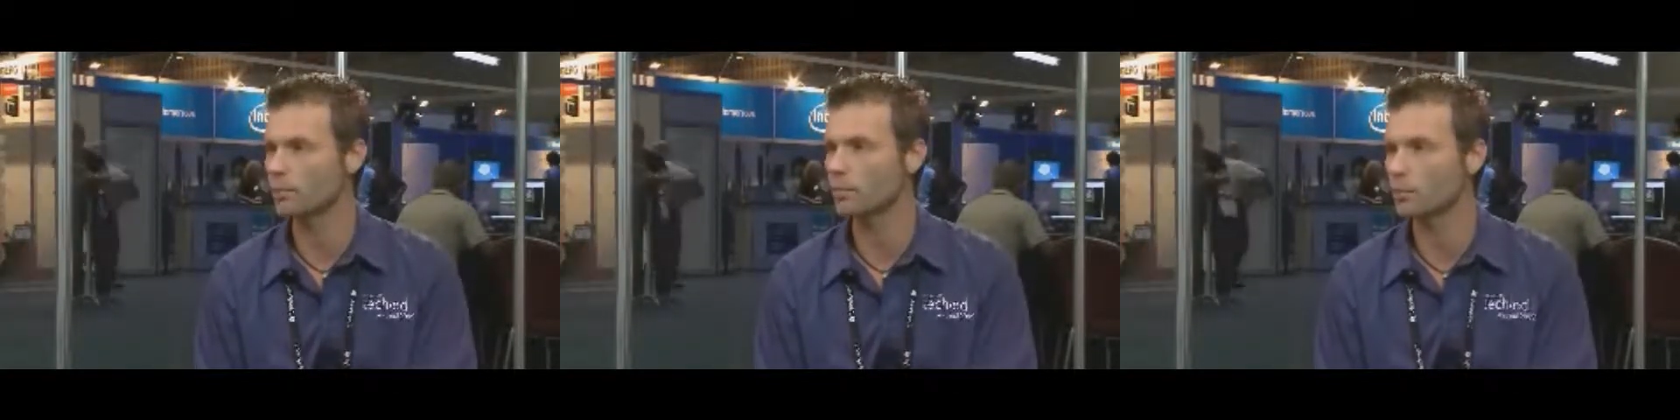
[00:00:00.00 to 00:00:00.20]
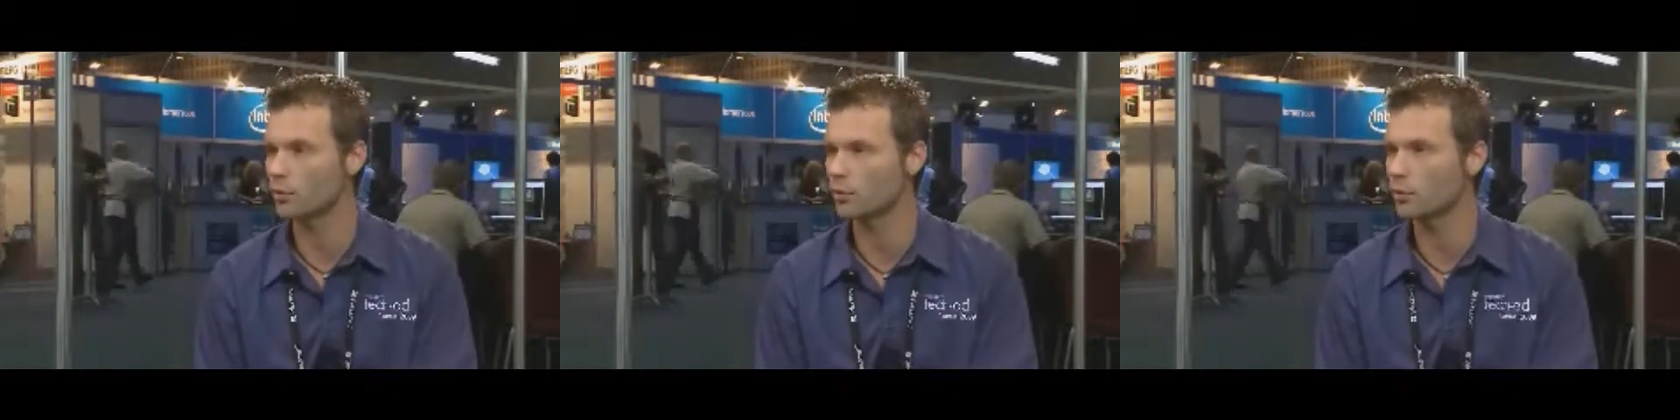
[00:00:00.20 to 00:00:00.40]

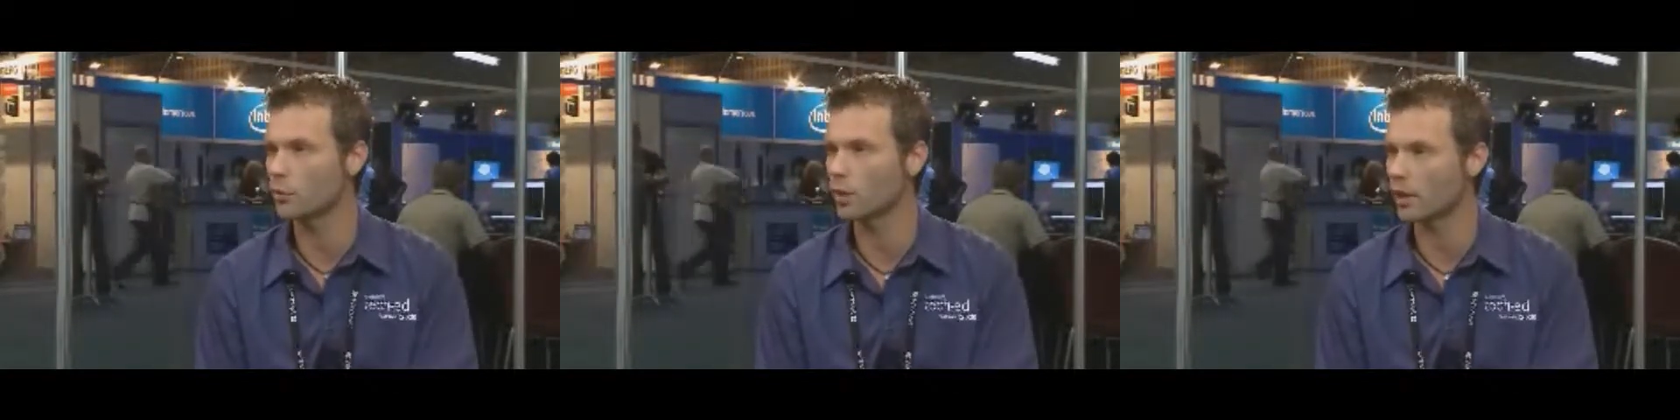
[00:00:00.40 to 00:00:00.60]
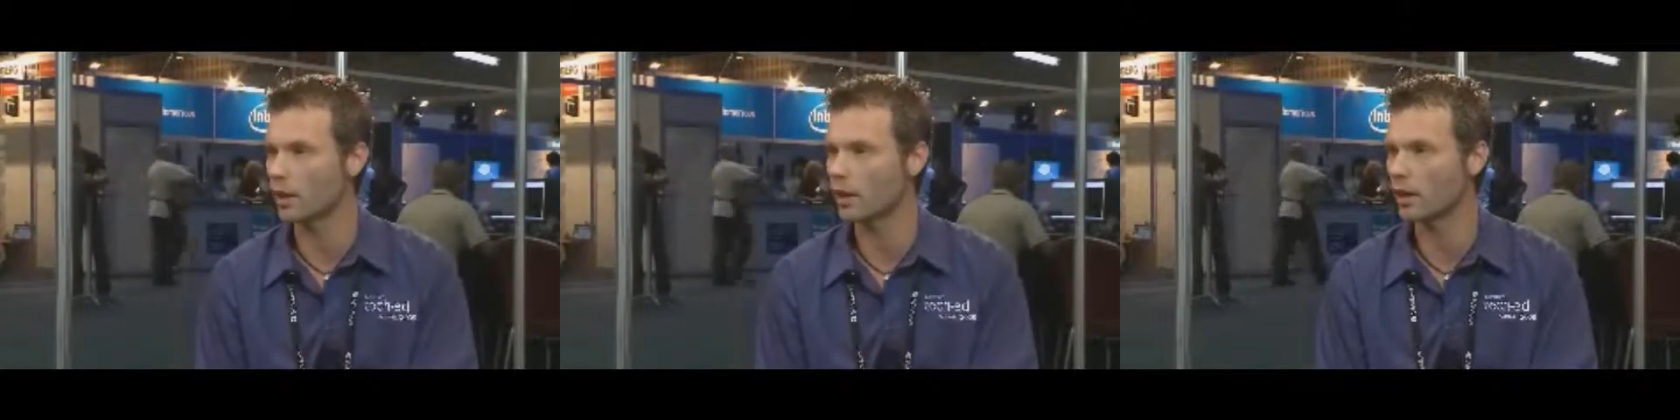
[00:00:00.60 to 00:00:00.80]
approval
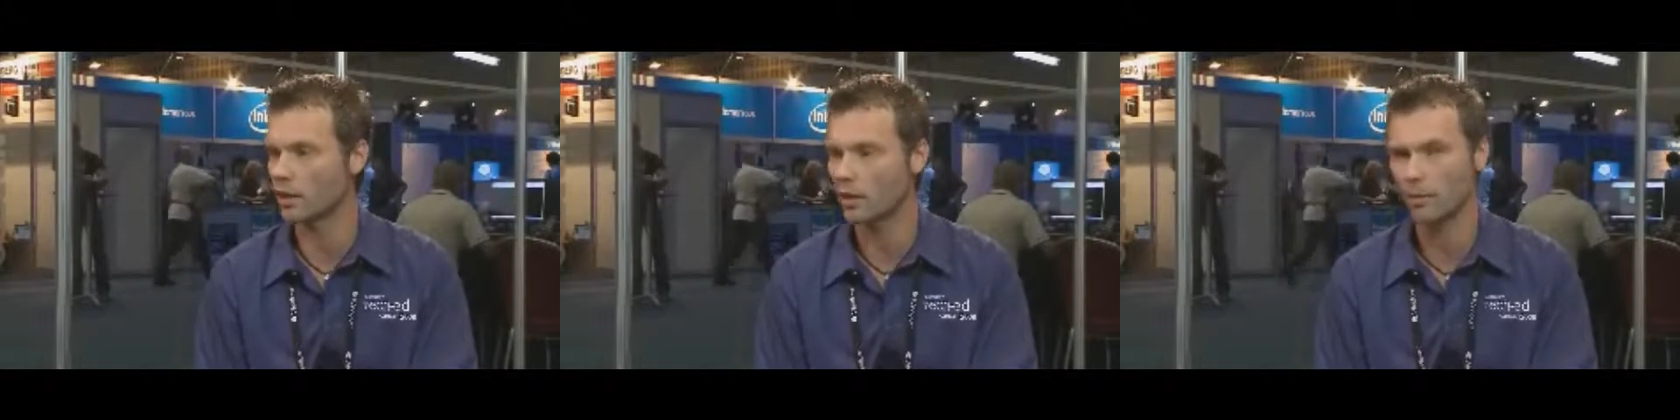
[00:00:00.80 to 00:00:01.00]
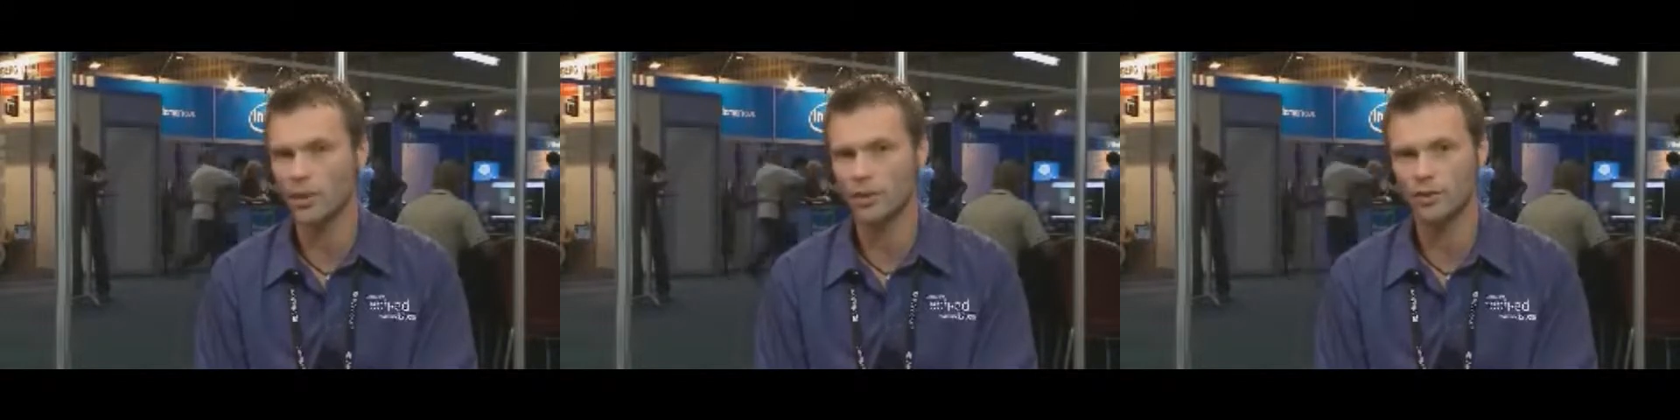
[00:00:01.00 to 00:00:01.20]
one
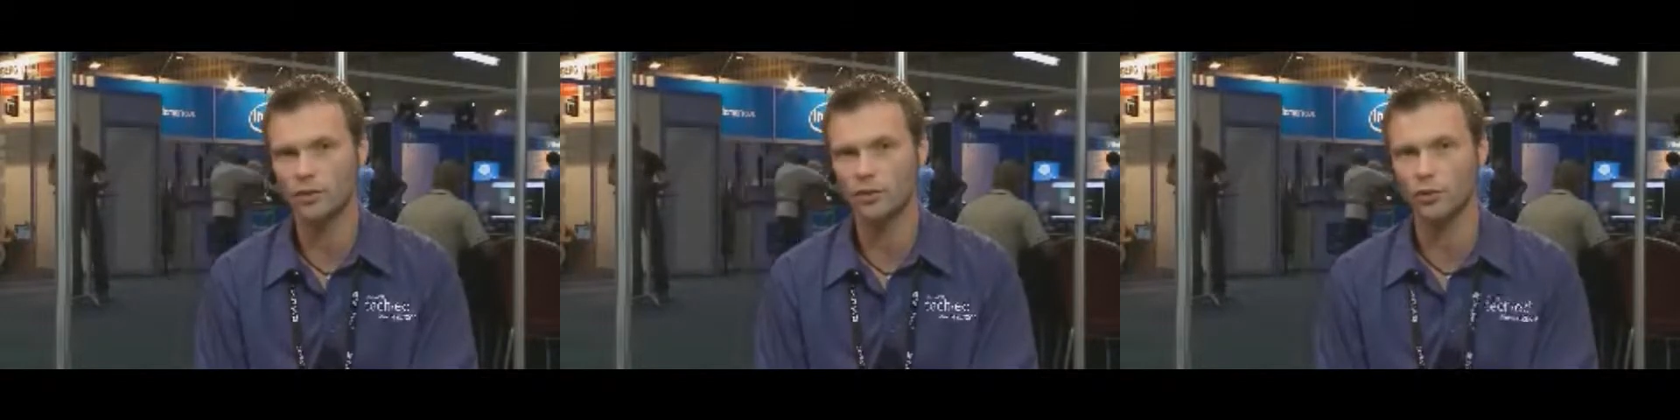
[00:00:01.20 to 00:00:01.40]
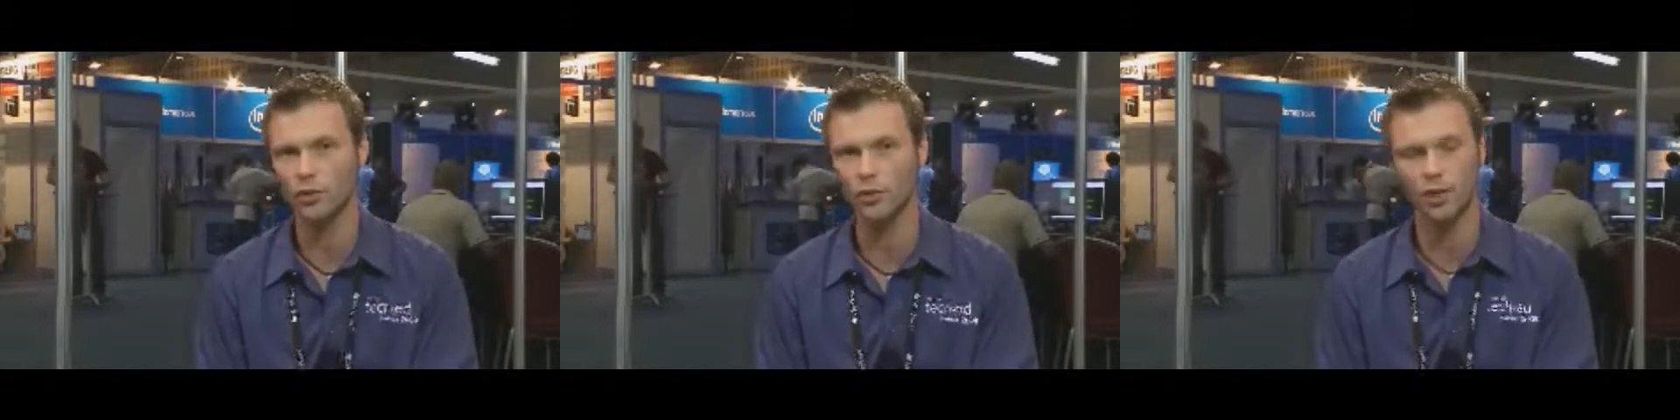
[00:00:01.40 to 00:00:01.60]
I
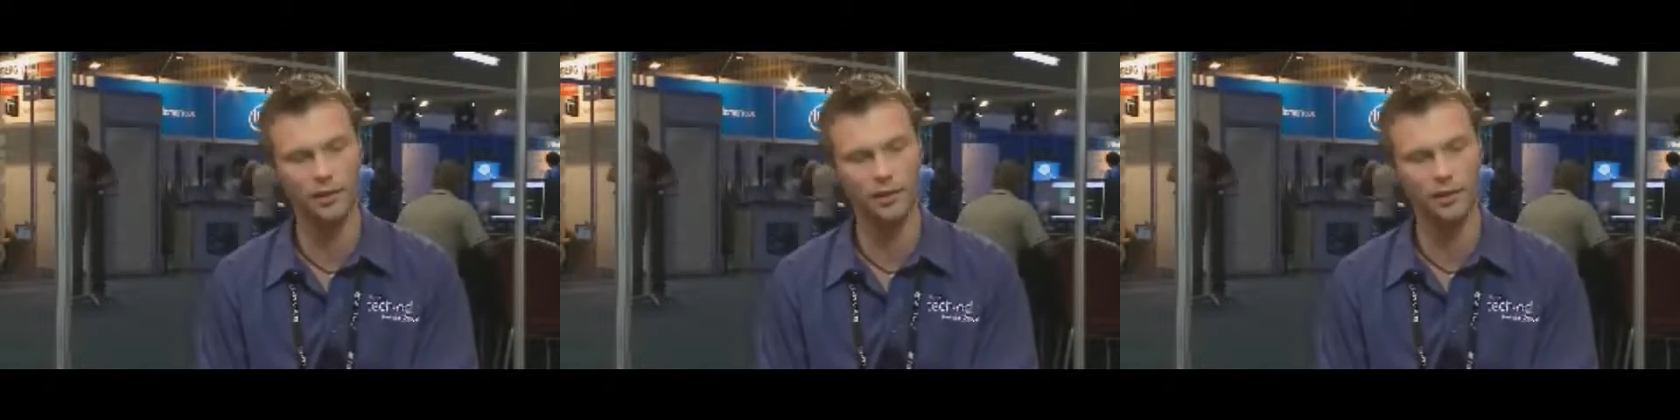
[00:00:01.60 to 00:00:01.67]
mentioned to you.